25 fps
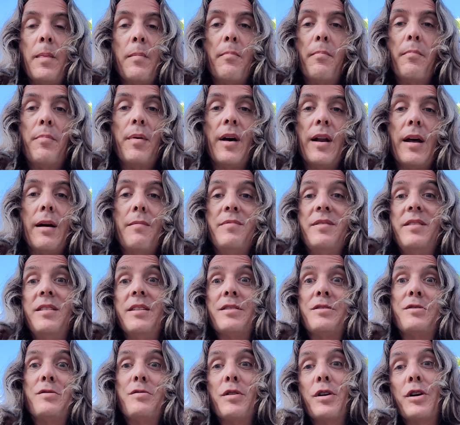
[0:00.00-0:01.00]
but I'm
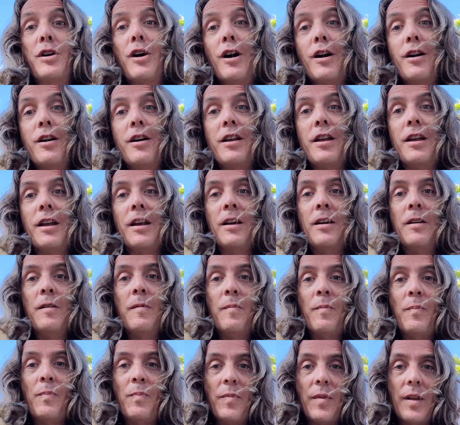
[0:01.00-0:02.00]
disregarding
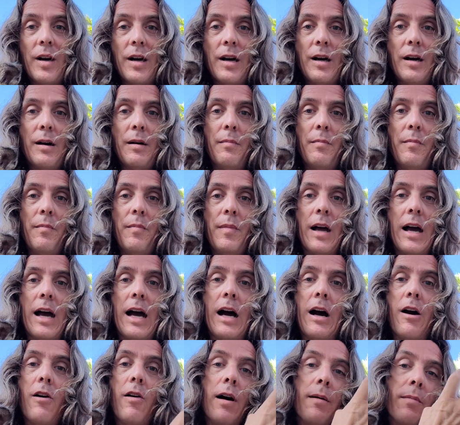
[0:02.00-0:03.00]

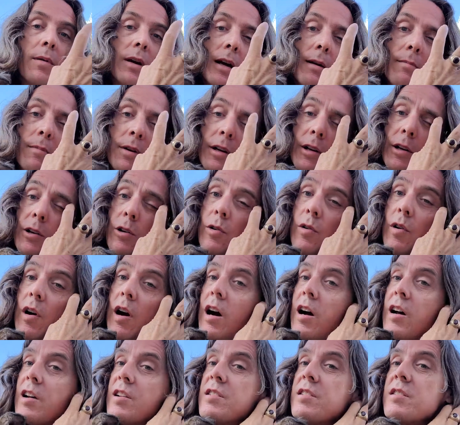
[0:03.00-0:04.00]
how I'm coming
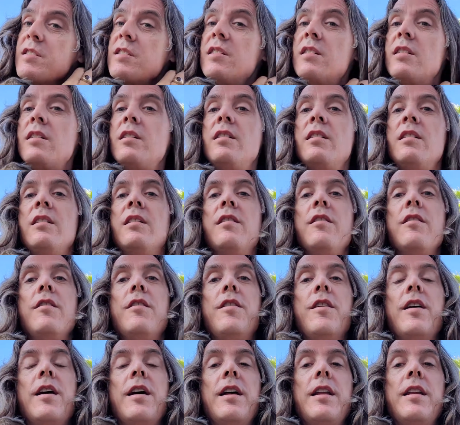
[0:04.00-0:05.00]
across,
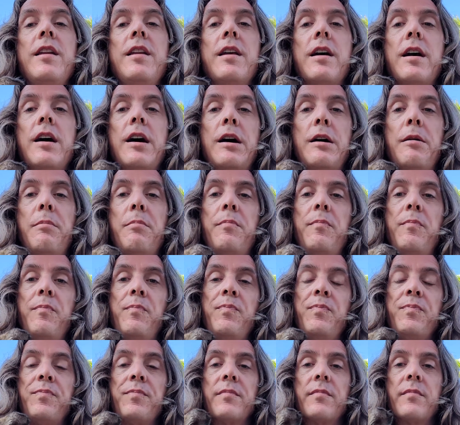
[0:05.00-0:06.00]
then
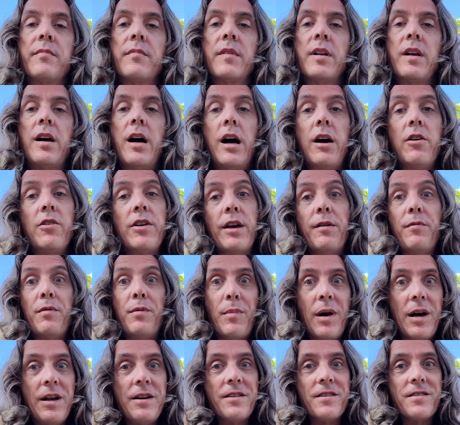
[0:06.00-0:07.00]
I'll get
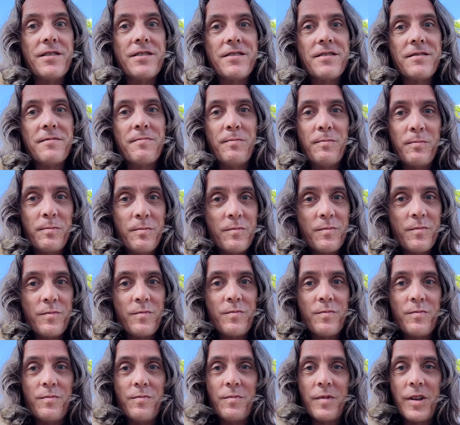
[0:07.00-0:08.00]
reminders.
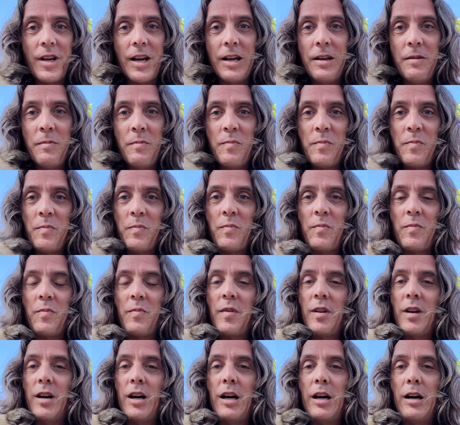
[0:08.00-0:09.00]
Okay,
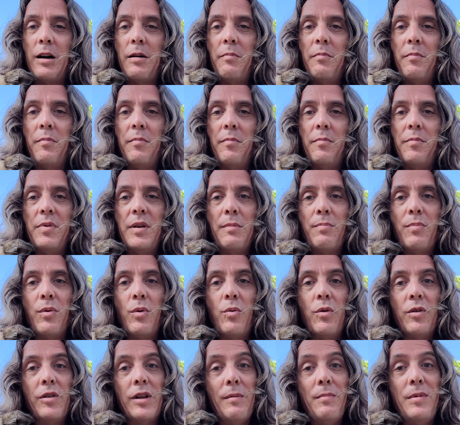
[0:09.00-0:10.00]
people
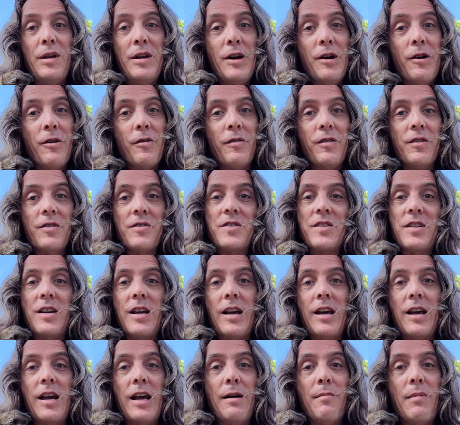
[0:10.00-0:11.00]
will let me know. They'll
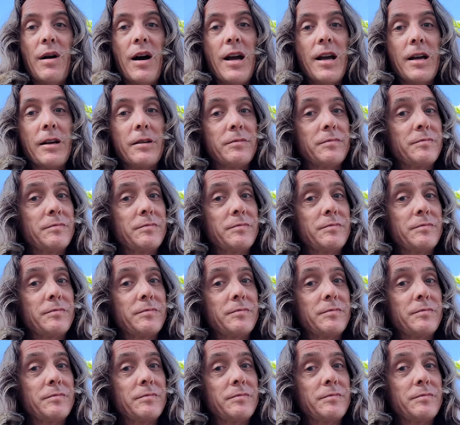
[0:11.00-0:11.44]
say, "Hey, Mike,